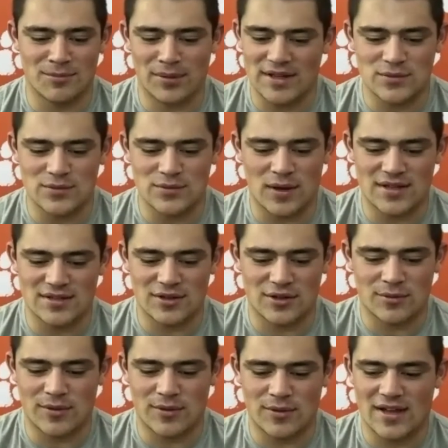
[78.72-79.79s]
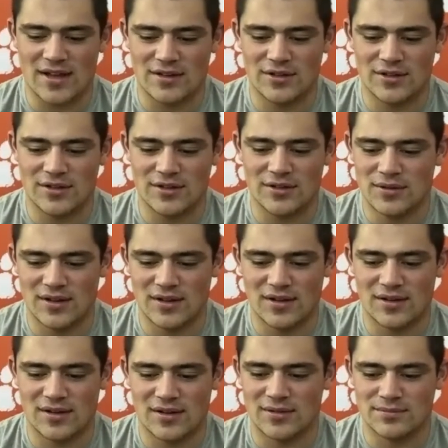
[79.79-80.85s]
plays wise, learning what I had to do.
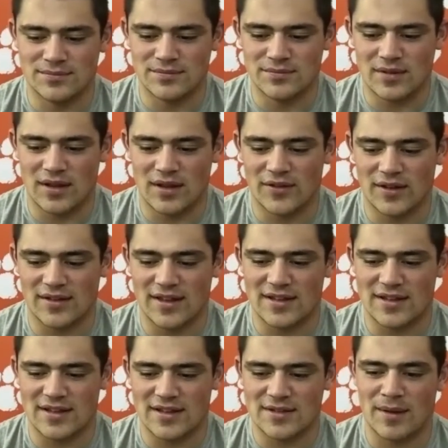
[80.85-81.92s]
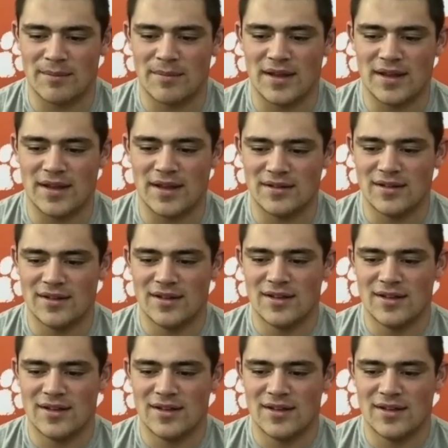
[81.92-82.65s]
I feel like that's been my main